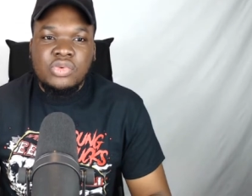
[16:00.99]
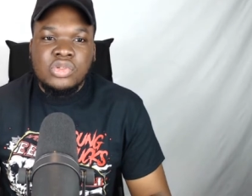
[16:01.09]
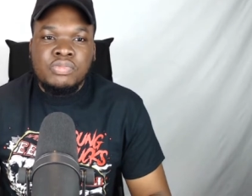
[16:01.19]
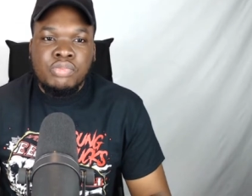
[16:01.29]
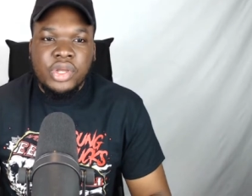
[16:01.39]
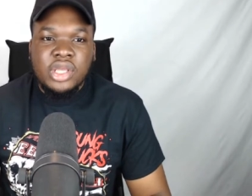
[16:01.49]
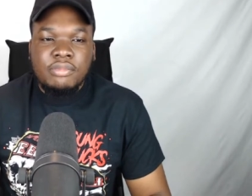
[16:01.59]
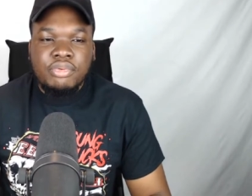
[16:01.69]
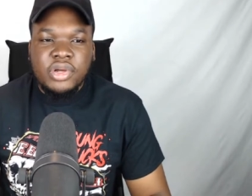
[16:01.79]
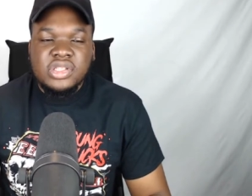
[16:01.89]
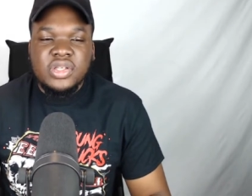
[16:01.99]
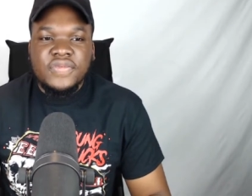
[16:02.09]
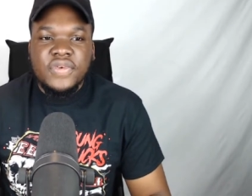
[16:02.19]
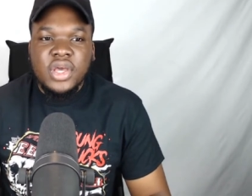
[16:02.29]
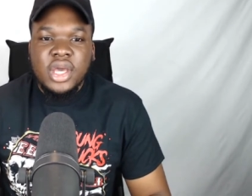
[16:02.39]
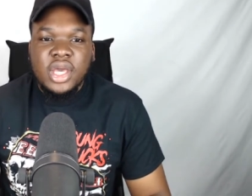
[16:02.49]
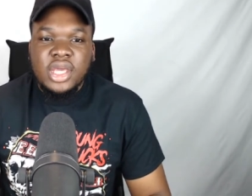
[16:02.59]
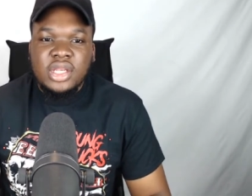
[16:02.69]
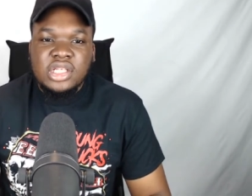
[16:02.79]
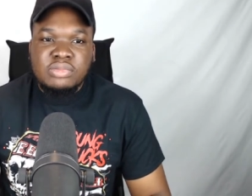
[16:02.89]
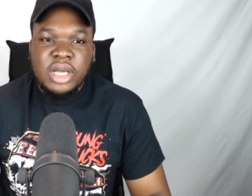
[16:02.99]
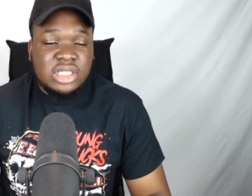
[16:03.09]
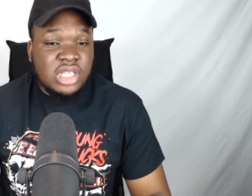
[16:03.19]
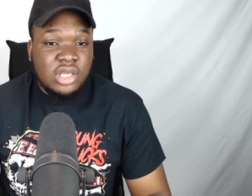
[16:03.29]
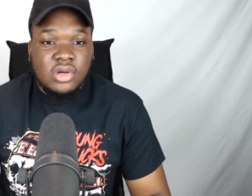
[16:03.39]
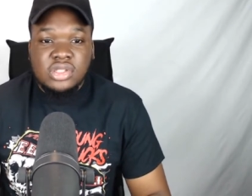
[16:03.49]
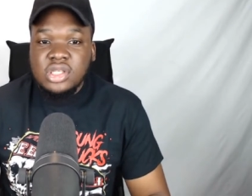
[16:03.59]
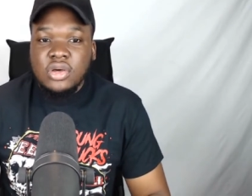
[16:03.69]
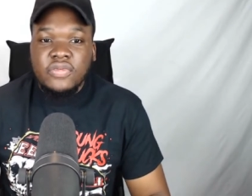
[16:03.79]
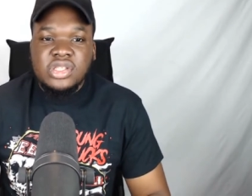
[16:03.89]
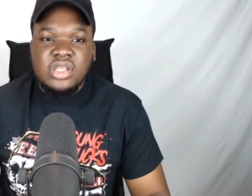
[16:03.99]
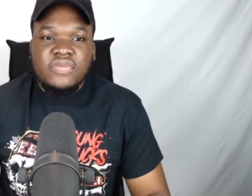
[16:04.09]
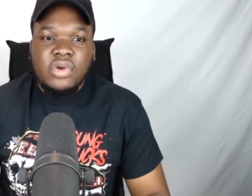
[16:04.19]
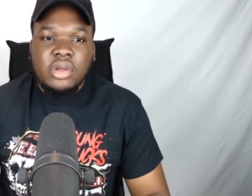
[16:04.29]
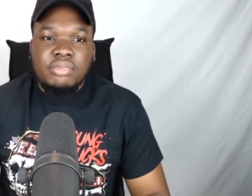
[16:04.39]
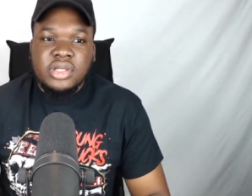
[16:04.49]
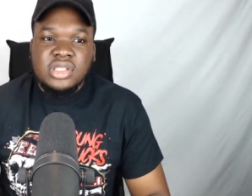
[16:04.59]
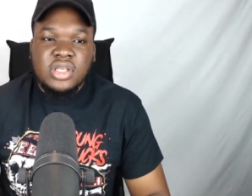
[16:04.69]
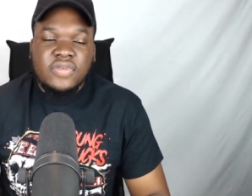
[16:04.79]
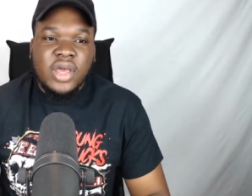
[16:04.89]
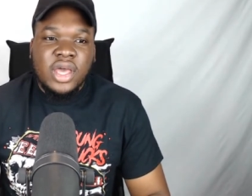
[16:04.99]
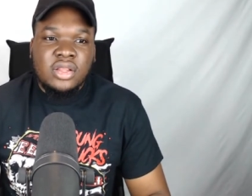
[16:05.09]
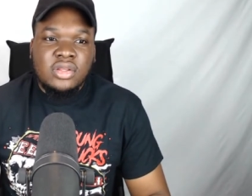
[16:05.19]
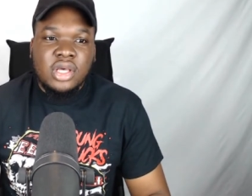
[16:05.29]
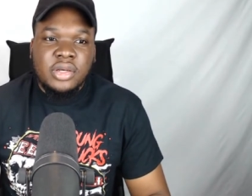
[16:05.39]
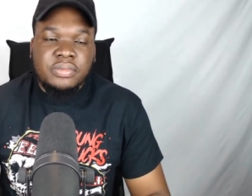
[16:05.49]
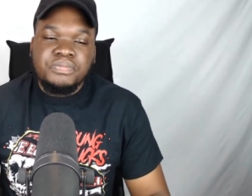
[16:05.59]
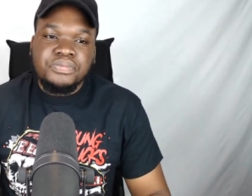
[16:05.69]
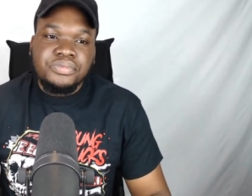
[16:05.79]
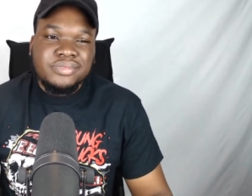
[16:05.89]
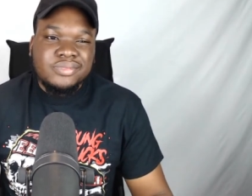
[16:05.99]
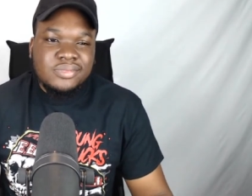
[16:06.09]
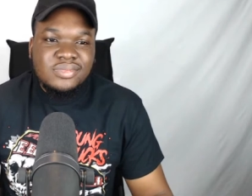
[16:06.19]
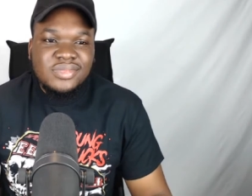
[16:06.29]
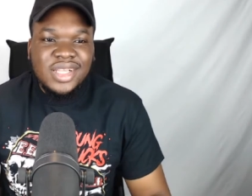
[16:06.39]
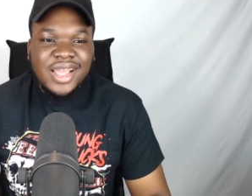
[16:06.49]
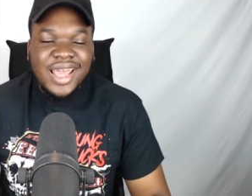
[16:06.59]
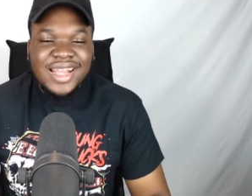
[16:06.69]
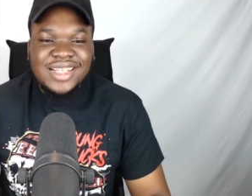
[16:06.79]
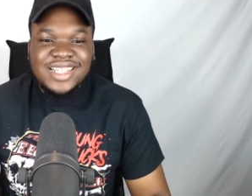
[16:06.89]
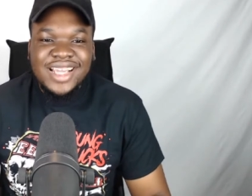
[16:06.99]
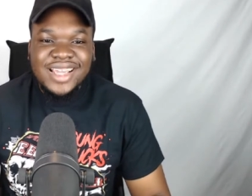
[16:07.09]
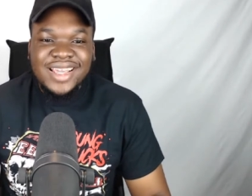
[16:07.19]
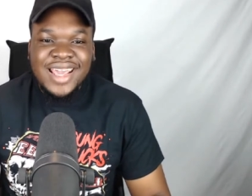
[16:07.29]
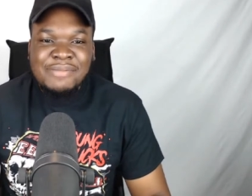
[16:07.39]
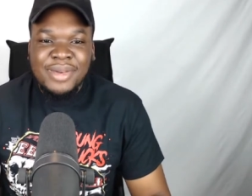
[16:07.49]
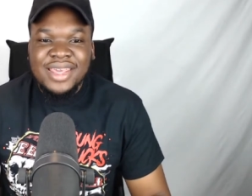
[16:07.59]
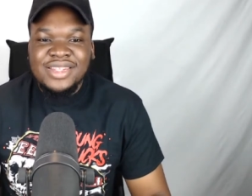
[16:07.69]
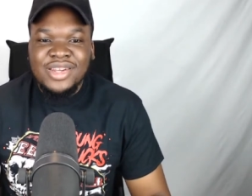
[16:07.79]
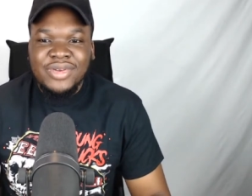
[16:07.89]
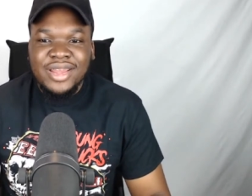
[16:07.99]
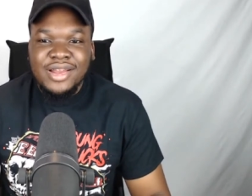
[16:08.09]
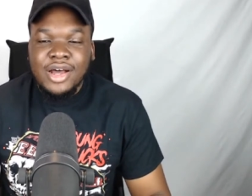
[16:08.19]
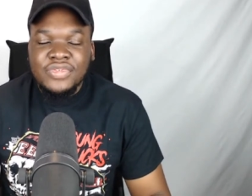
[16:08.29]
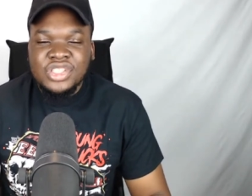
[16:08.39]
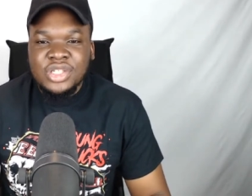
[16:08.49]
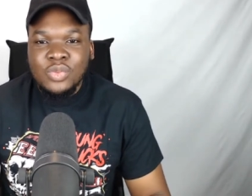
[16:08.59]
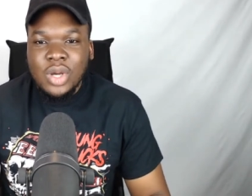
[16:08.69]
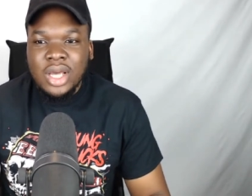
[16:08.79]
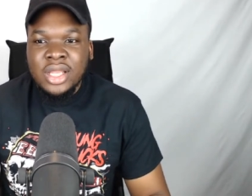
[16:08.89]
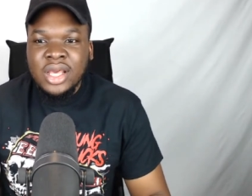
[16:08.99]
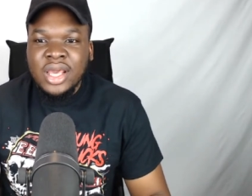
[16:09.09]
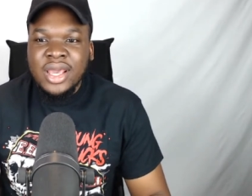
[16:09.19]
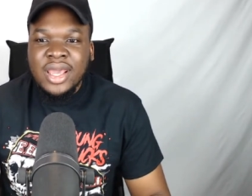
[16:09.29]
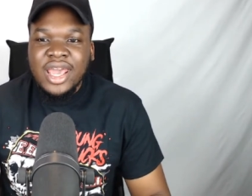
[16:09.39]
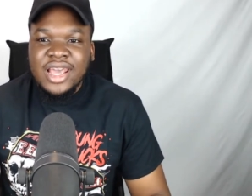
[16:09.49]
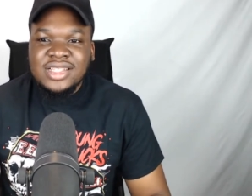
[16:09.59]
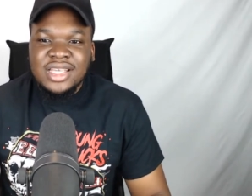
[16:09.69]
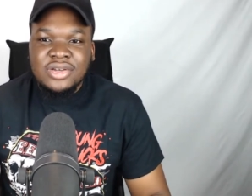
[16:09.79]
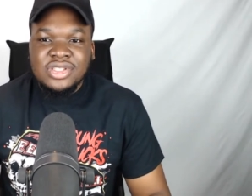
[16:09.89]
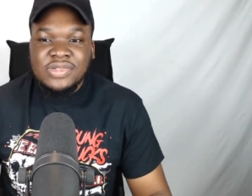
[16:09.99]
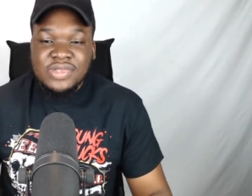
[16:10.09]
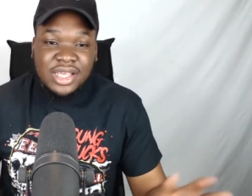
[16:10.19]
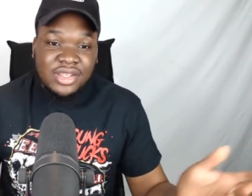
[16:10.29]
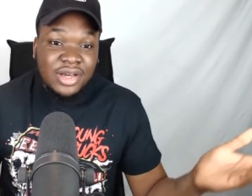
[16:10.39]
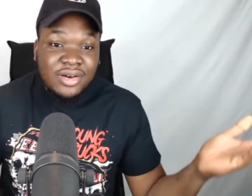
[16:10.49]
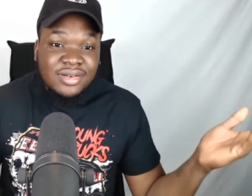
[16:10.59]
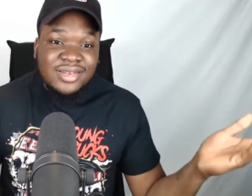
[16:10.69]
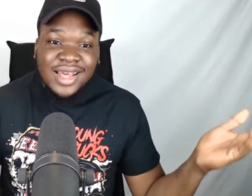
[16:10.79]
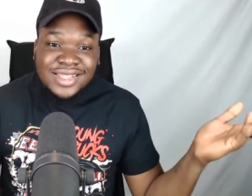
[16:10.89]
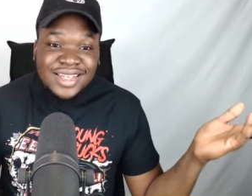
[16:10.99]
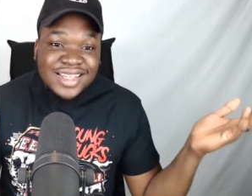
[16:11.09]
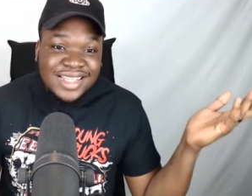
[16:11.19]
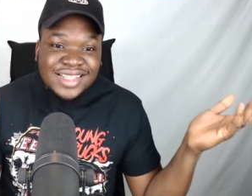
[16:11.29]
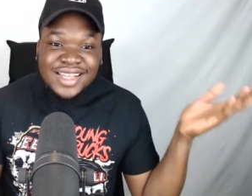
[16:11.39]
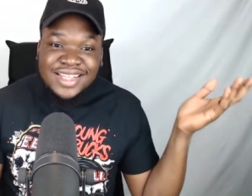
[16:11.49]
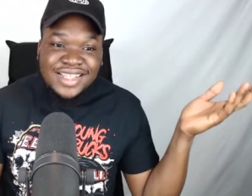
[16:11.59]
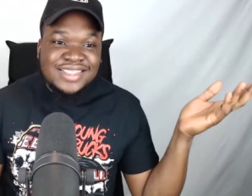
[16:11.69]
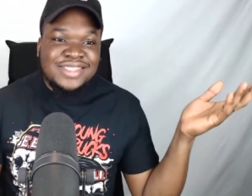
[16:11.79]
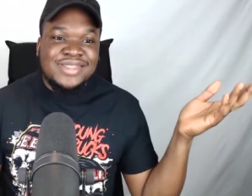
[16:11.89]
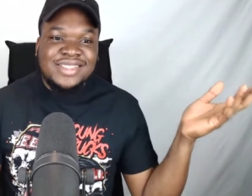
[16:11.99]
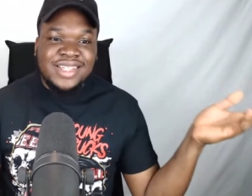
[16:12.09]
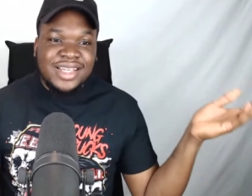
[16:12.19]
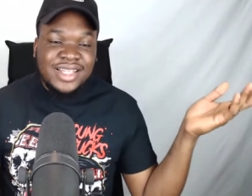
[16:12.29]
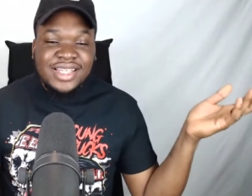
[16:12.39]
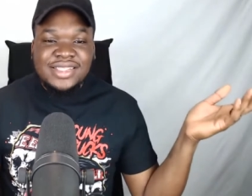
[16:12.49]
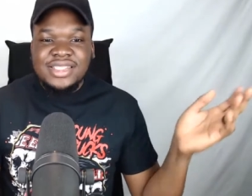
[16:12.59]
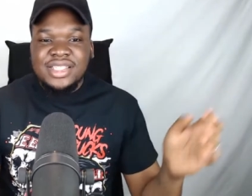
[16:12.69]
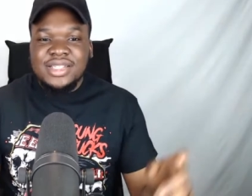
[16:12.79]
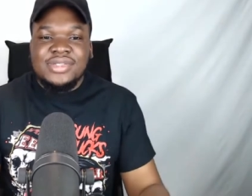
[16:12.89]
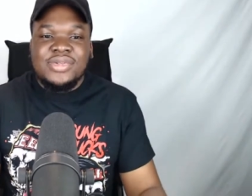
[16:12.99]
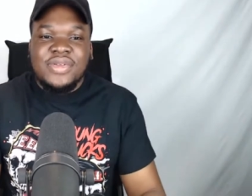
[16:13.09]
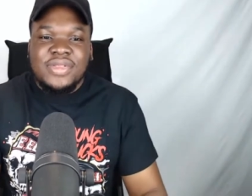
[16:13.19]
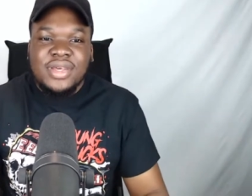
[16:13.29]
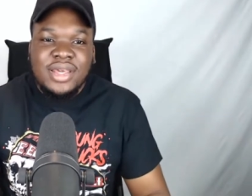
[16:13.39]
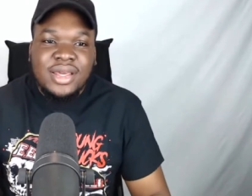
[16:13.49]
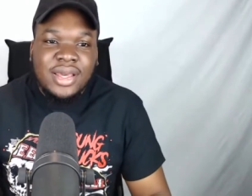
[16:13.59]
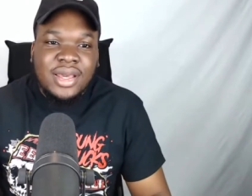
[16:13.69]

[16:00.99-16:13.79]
was pretty impressive in this match. Tay Conti, obviously very impressive. And Anna Jay came back into the ring after she had won. And Tay Conti was like, you know, I didn't need to use a chair. I didn't need to cheat sort of thing.